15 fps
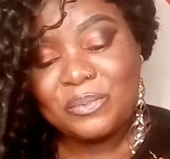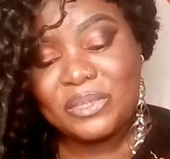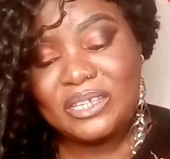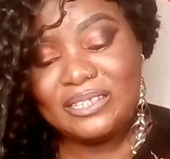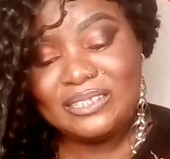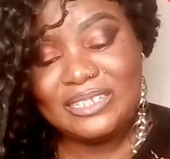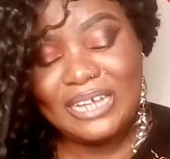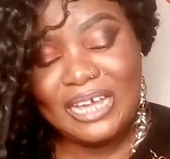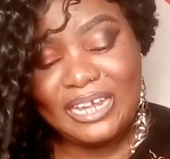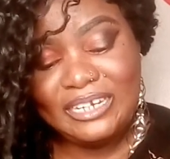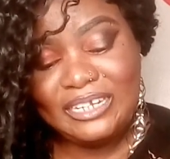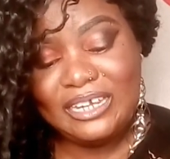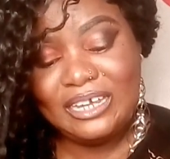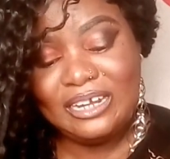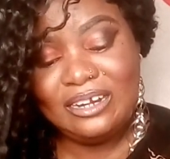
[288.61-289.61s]
Kiss
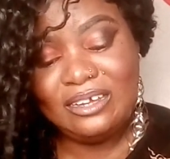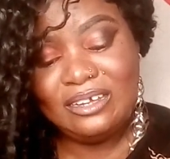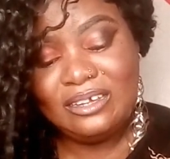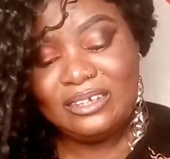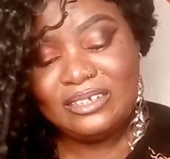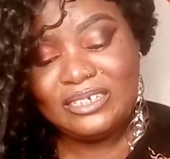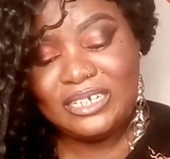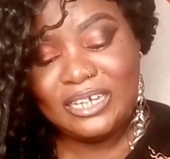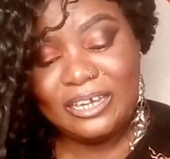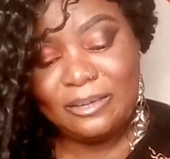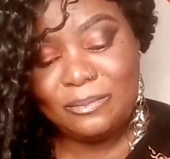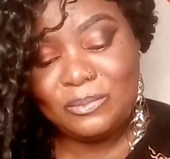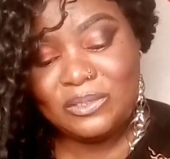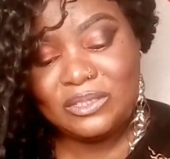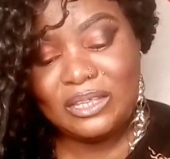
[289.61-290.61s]
Daniel,
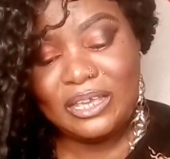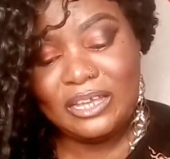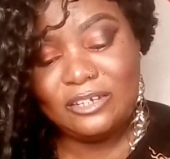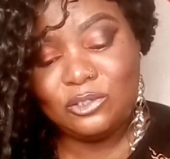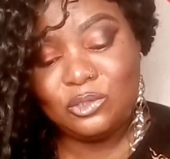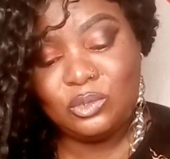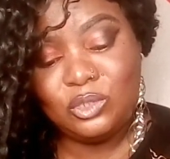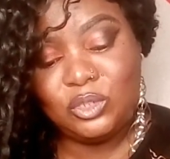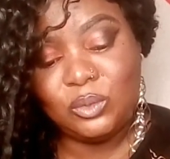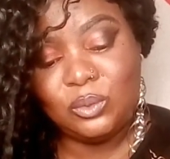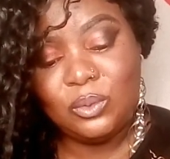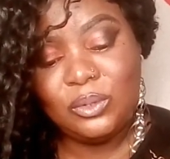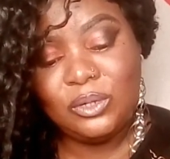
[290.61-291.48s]
Tems, and Zuchu.